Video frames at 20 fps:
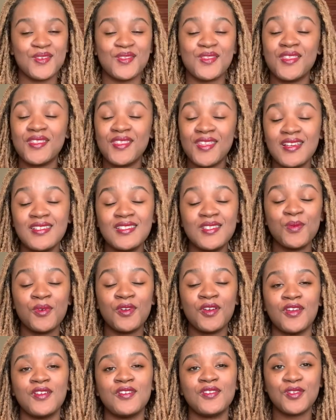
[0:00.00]
the things that we're
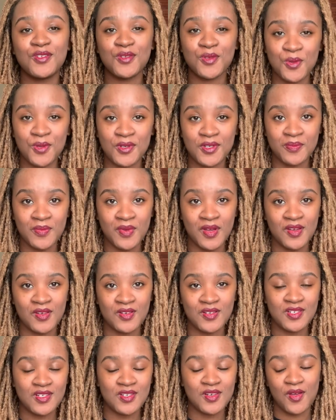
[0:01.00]
going to talk
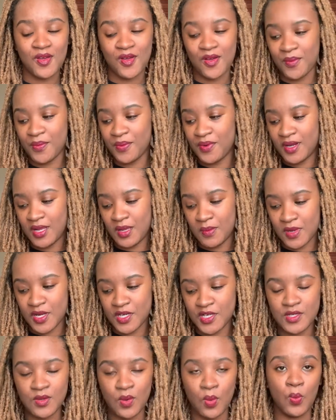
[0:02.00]
about are pretty
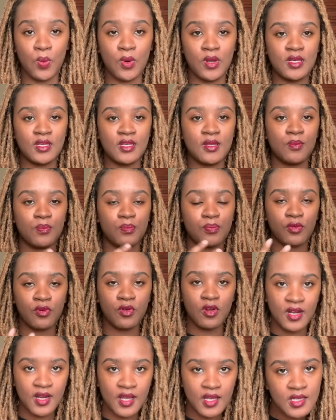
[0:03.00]
much what
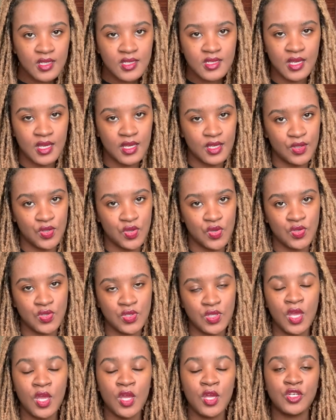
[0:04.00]
products I use
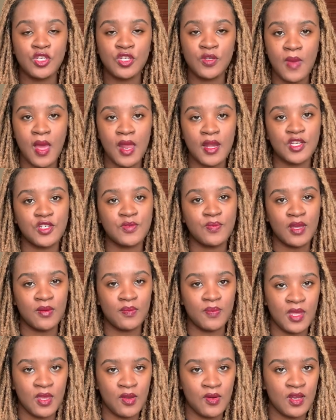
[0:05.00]
to manage my
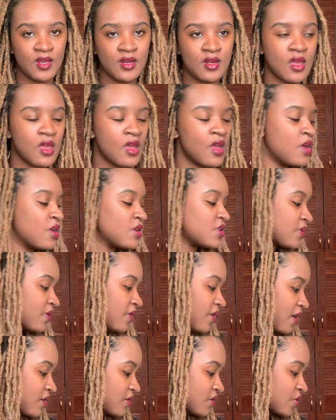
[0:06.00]
period. So we're
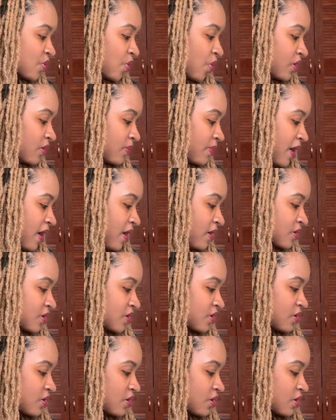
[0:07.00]
going to talk about